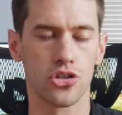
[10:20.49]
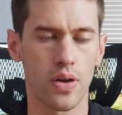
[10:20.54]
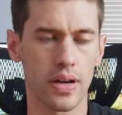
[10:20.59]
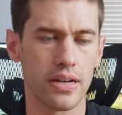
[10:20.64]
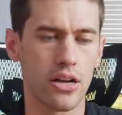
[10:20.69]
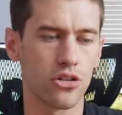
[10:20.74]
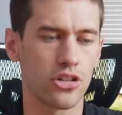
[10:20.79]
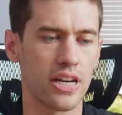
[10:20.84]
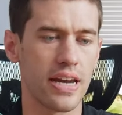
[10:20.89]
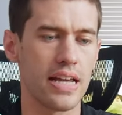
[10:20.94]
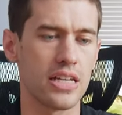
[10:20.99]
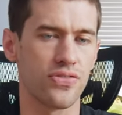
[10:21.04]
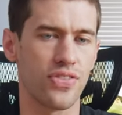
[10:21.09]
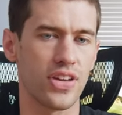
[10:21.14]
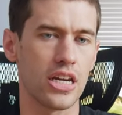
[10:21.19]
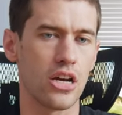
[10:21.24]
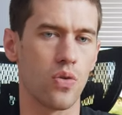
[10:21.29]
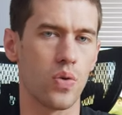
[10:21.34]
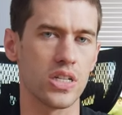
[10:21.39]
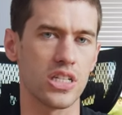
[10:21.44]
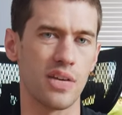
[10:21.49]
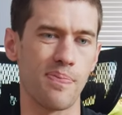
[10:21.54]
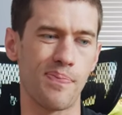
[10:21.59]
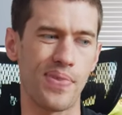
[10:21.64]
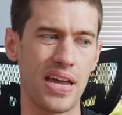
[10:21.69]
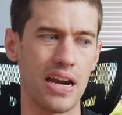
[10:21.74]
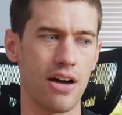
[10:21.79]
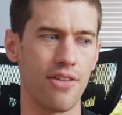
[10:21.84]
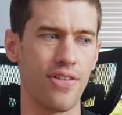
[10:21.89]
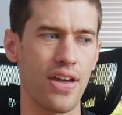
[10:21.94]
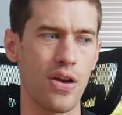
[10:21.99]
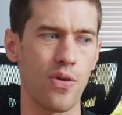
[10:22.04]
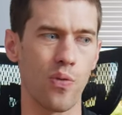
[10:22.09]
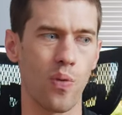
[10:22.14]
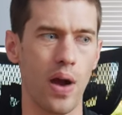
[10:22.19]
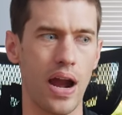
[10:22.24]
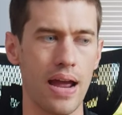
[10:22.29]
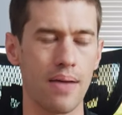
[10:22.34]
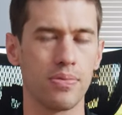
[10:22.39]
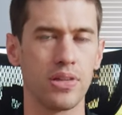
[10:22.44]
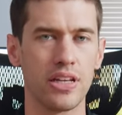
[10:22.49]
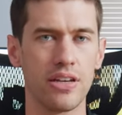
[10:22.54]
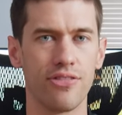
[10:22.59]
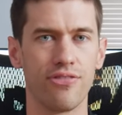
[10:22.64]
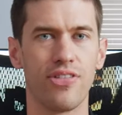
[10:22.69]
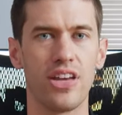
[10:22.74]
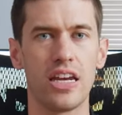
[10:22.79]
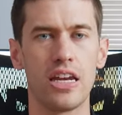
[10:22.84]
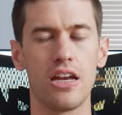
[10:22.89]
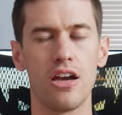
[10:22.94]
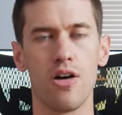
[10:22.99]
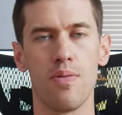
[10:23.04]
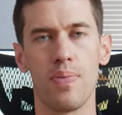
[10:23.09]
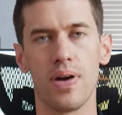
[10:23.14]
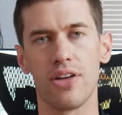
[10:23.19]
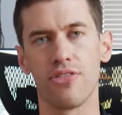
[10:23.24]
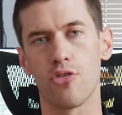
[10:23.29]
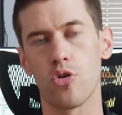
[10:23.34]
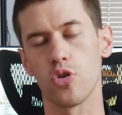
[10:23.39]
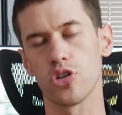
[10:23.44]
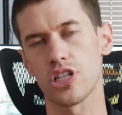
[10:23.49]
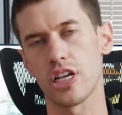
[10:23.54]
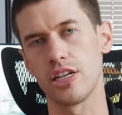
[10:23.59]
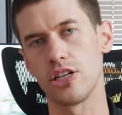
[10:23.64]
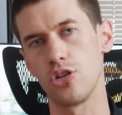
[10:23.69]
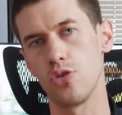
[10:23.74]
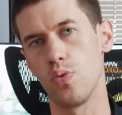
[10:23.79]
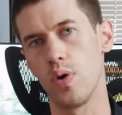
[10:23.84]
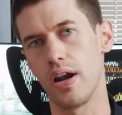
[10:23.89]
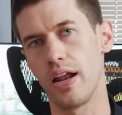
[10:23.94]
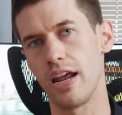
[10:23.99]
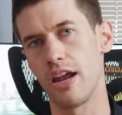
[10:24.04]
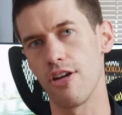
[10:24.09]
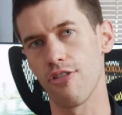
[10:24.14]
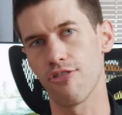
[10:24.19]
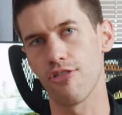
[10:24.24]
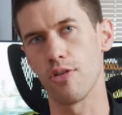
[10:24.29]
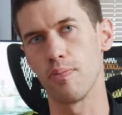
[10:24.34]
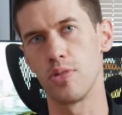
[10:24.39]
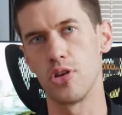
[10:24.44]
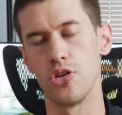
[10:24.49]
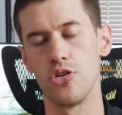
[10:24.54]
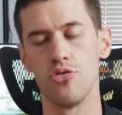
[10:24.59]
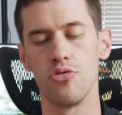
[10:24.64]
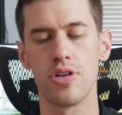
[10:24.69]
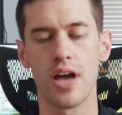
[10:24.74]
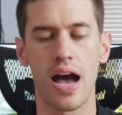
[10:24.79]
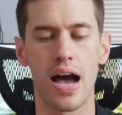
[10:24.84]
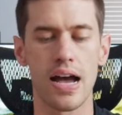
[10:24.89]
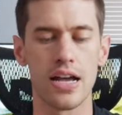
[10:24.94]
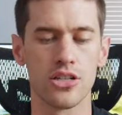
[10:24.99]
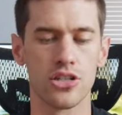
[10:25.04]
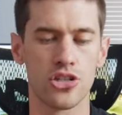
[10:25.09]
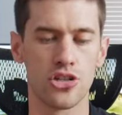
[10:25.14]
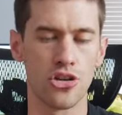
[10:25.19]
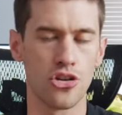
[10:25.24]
So I know today's video was a bit of a rambling video, but of course I do wanna hear from you guys.